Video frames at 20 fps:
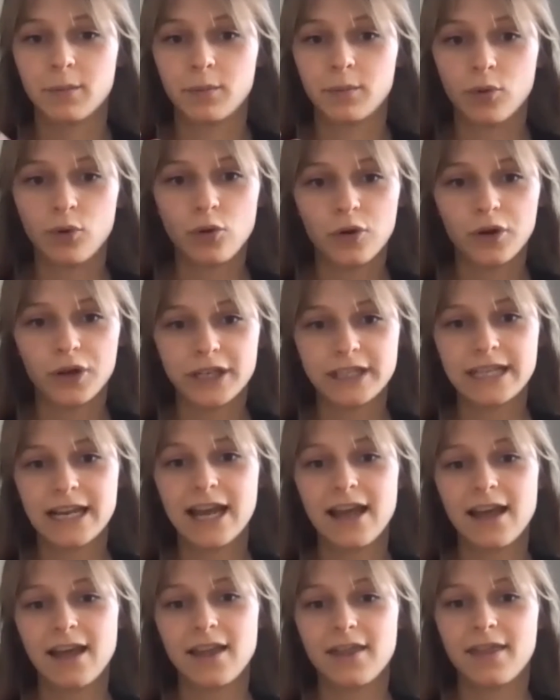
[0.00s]
bored,
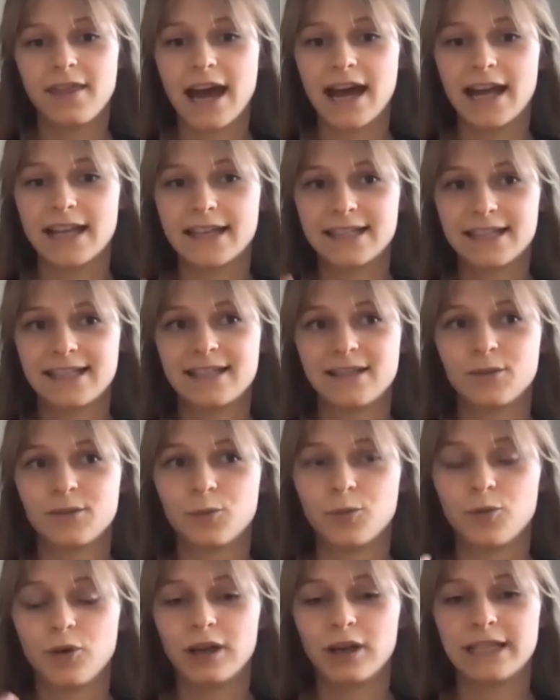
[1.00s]
that's
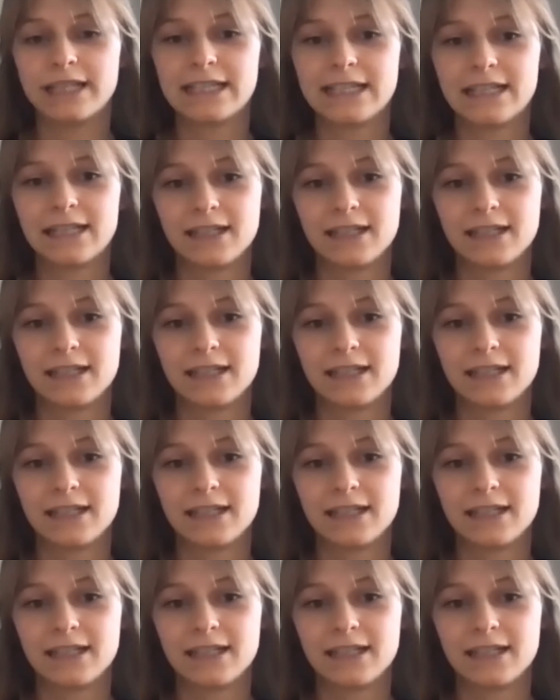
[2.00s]
what